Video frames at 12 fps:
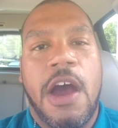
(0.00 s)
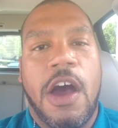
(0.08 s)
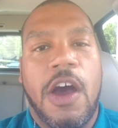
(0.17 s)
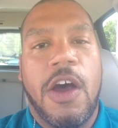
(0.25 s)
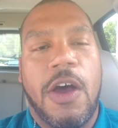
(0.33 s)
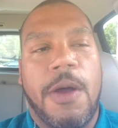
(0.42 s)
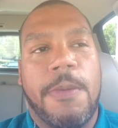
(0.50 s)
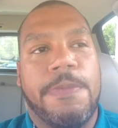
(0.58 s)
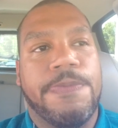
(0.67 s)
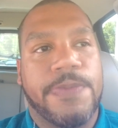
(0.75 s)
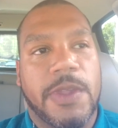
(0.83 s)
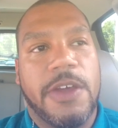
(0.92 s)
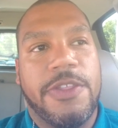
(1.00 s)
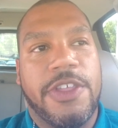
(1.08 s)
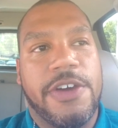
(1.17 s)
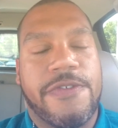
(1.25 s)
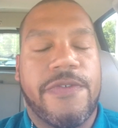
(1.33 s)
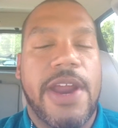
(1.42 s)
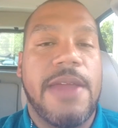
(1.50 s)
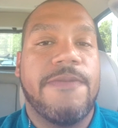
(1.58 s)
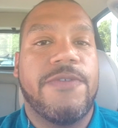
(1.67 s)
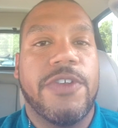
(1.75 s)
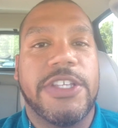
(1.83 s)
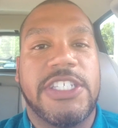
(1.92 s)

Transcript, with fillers: The frame for the